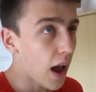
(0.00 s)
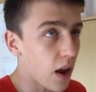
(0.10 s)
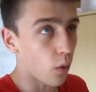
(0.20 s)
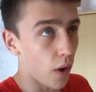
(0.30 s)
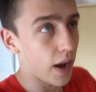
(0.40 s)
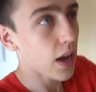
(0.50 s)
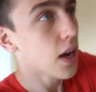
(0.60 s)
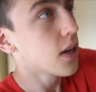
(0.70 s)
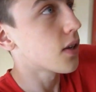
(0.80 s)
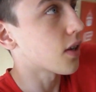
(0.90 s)
anyway,
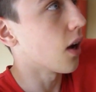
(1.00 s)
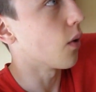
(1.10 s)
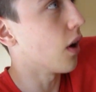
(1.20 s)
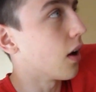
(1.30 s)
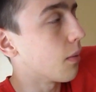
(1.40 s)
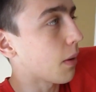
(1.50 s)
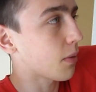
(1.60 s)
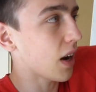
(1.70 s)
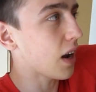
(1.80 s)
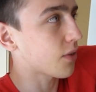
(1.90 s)
so I'm
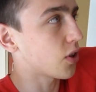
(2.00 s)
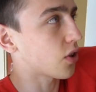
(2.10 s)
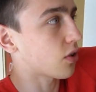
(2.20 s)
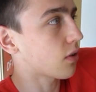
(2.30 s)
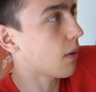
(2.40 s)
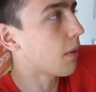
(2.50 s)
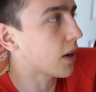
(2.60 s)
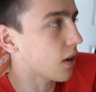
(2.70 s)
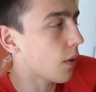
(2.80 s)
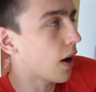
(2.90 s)
going to have to just, I
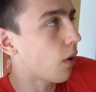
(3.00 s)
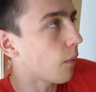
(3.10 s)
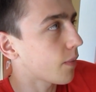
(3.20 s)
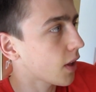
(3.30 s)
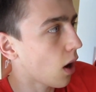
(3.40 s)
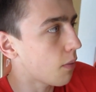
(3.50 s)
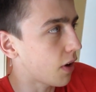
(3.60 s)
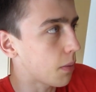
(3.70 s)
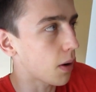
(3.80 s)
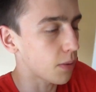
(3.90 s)
might go out,
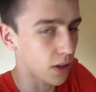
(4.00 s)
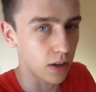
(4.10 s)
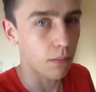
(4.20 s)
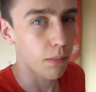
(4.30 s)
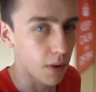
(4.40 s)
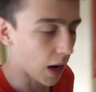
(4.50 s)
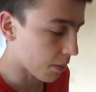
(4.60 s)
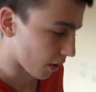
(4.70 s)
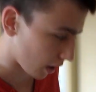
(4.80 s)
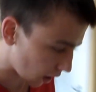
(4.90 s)
hopefully I'll be able to nab
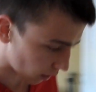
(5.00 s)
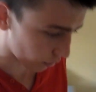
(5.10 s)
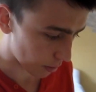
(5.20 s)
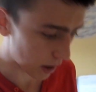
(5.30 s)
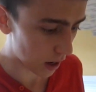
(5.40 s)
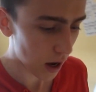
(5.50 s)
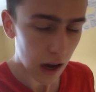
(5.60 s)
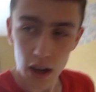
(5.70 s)
the car for a bit,